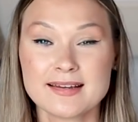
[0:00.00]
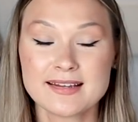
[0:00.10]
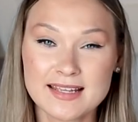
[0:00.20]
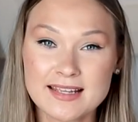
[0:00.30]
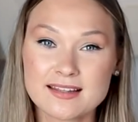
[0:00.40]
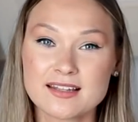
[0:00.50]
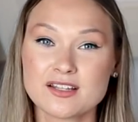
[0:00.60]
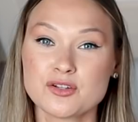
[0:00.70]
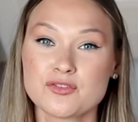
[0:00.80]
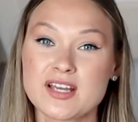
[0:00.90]
Clicking
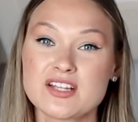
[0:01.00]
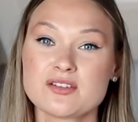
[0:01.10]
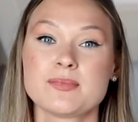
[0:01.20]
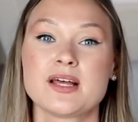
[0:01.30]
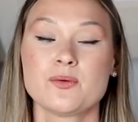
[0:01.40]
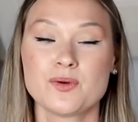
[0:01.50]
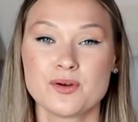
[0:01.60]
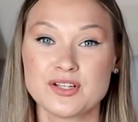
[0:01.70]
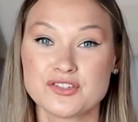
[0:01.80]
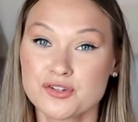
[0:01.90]
the notification bell
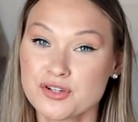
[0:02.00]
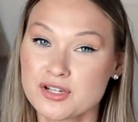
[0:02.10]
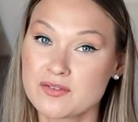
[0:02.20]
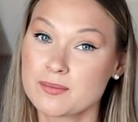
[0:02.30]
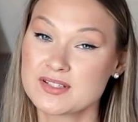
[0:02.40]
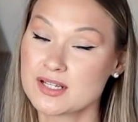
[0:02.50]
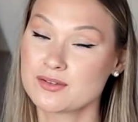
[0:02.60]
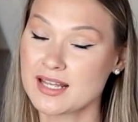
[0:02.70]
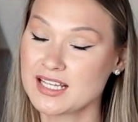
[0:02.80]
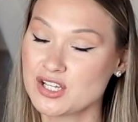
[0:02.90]
will ensure you never miss
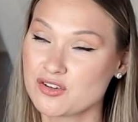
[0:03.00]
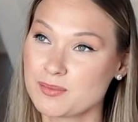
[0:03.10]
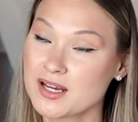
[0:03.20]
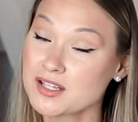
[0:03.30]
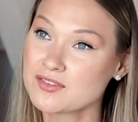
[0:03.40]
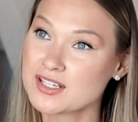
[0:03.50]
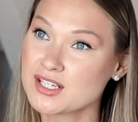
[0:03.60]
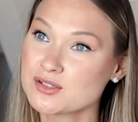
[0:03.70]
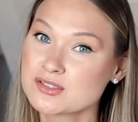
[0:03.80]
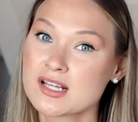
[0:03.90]
out any of my other
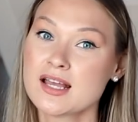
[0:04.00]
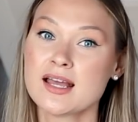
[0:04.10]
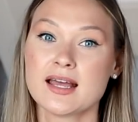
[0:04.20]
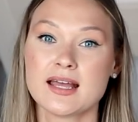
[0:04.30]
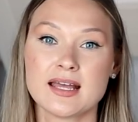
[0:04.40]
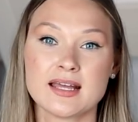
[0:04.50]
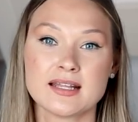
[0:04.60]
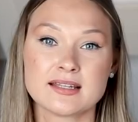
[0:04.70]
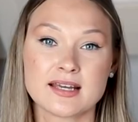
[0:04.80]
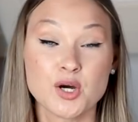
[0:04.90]
videos,
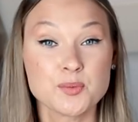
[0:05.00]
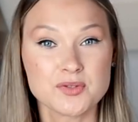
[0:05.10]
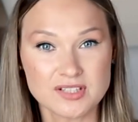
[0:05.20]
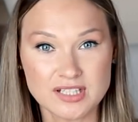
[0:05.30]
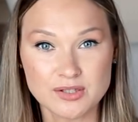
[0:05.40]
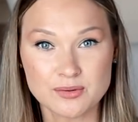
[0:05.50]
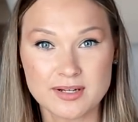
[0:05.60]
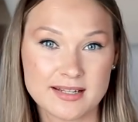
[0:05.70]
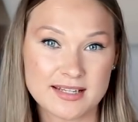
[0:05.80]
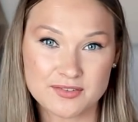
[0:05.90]
and I hope to see you
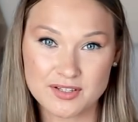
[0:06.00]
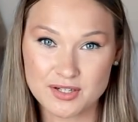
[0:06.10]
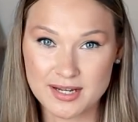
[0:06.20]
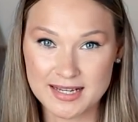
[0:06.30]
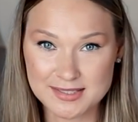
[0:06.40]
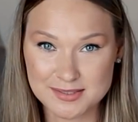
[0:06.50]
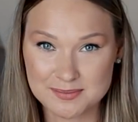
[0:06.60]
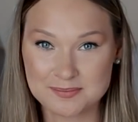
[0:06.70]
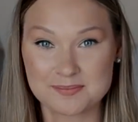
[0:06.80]
in the next video, guys.